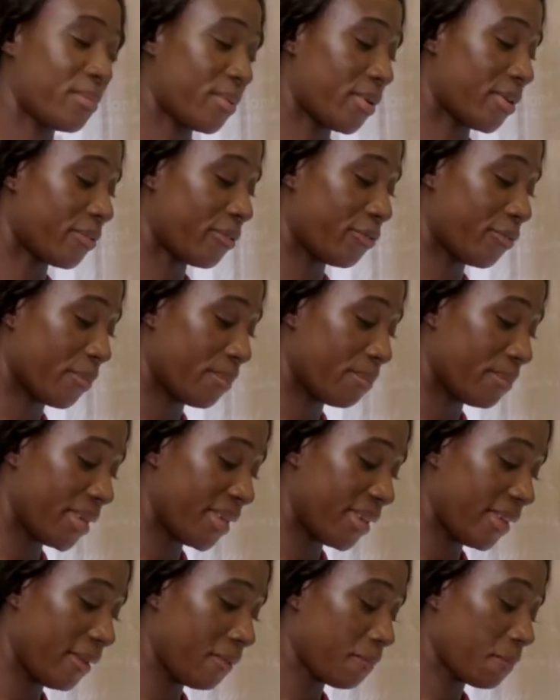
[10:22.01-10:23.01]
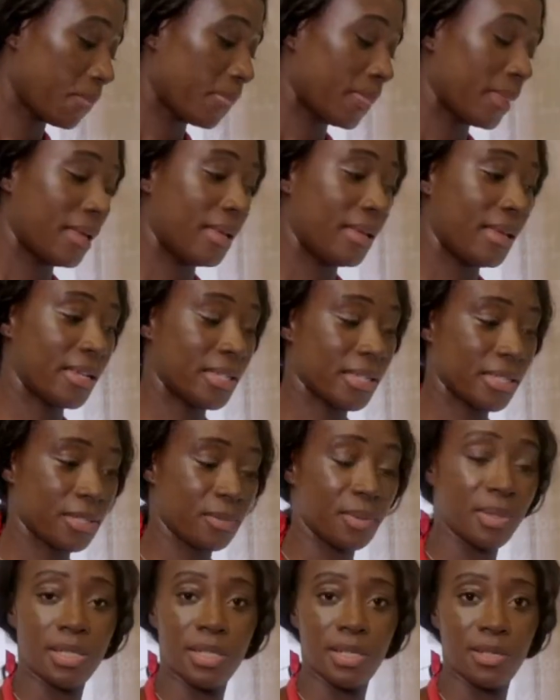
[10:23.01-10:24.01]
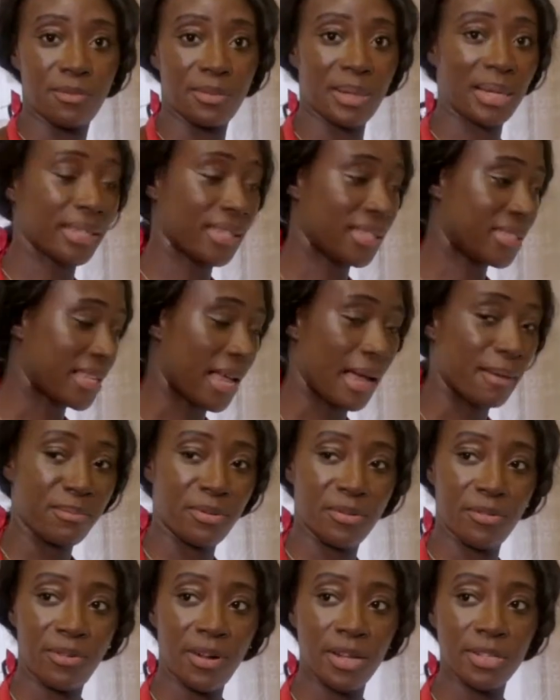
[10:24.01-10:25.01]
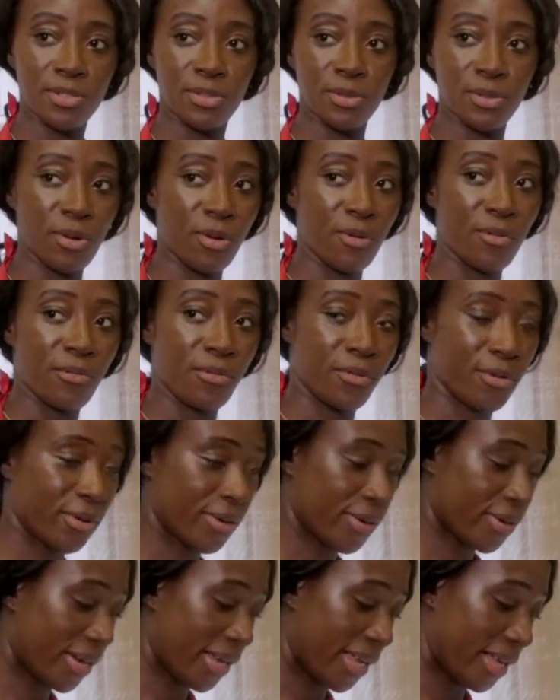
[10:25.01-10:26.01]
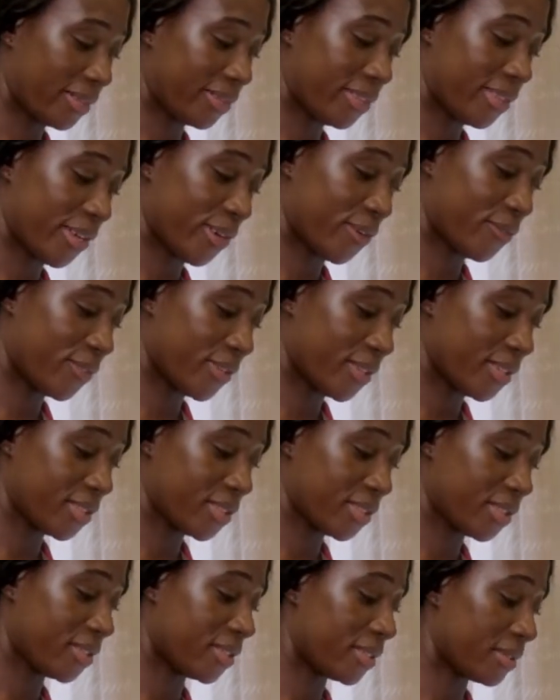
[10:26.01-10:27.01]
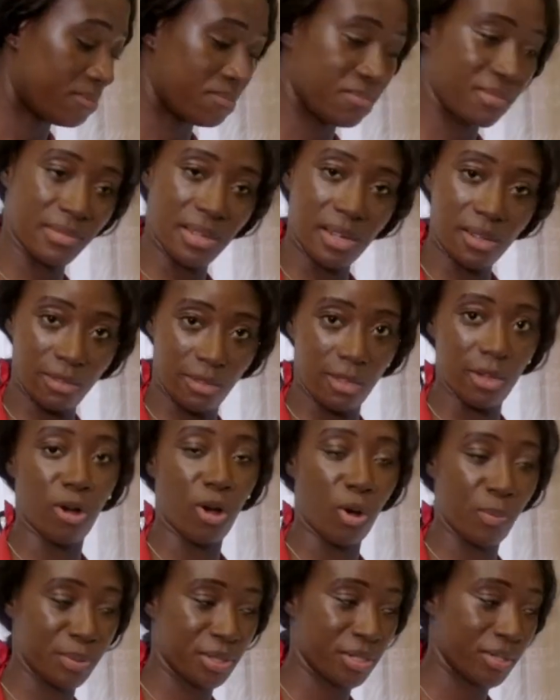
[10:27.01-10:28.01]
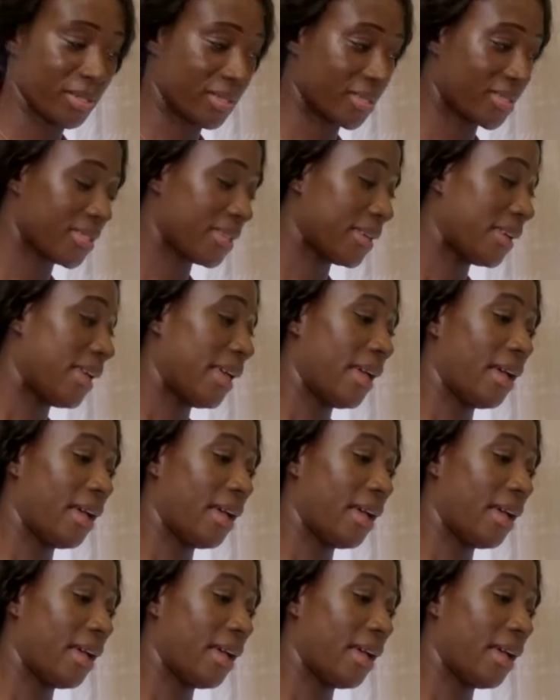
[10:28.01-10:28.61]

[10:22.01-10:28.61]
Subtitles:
But for me, and especially with my kids, I prefer to go for a healthier version healthier options,